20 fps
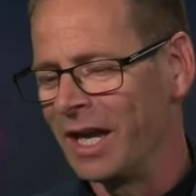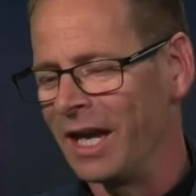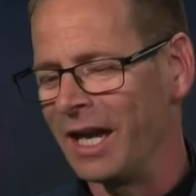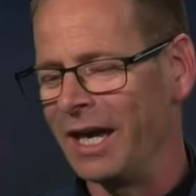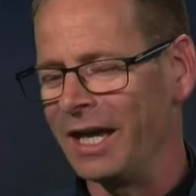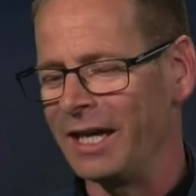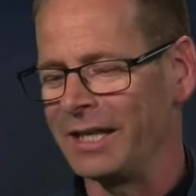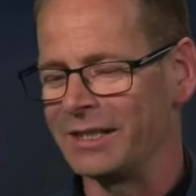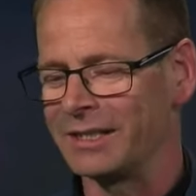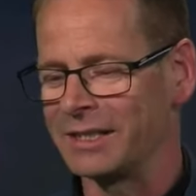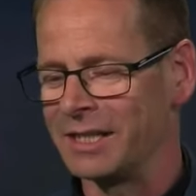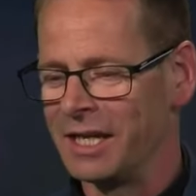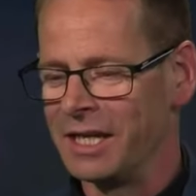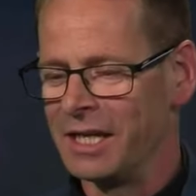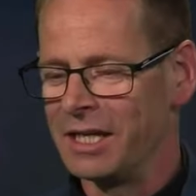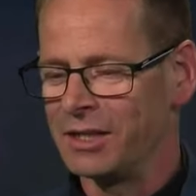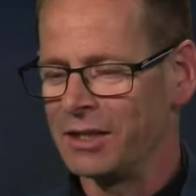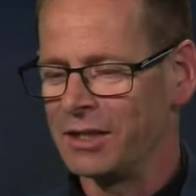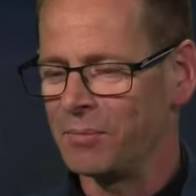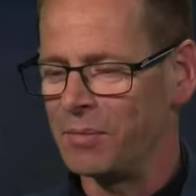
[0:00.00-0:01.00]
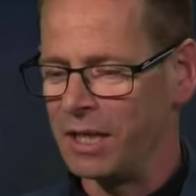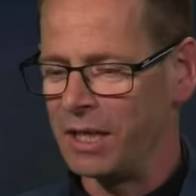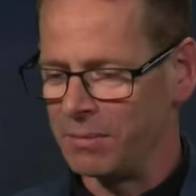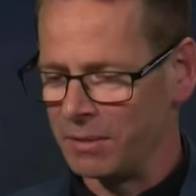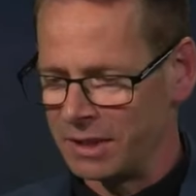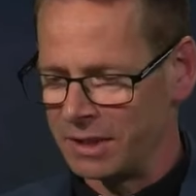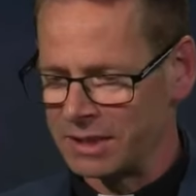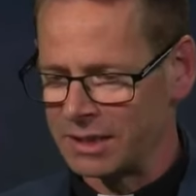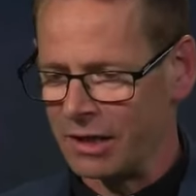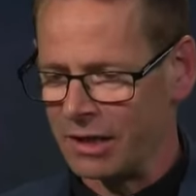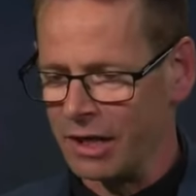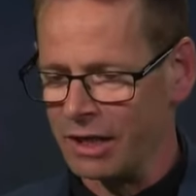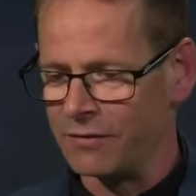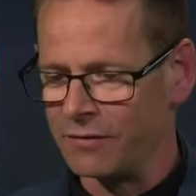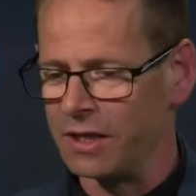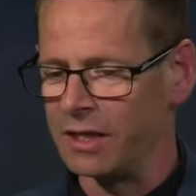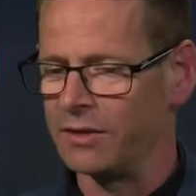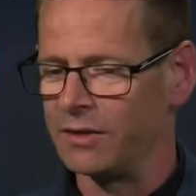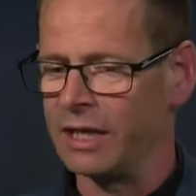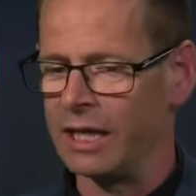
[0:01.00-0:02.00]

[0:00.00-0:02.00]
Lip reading: And the people are tired of it.